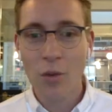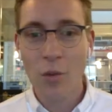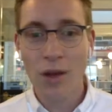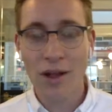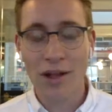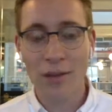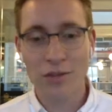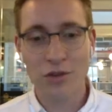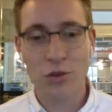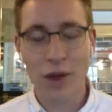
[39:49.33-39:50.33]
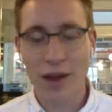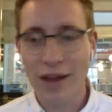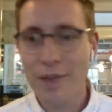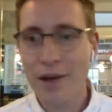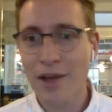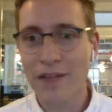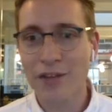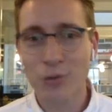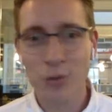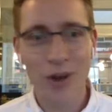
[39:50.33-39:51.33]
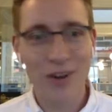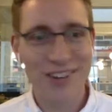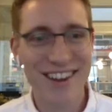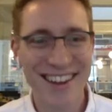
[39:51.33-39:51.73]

Well, it was a great email that you wrote.